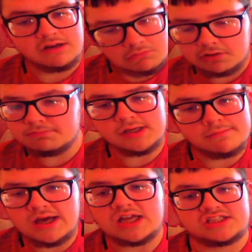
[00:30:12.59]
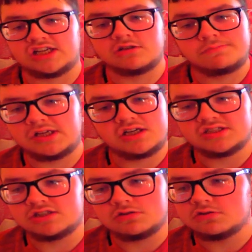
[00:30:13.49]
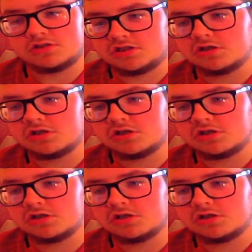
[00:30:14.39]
Well, it won't be on my channel because I don't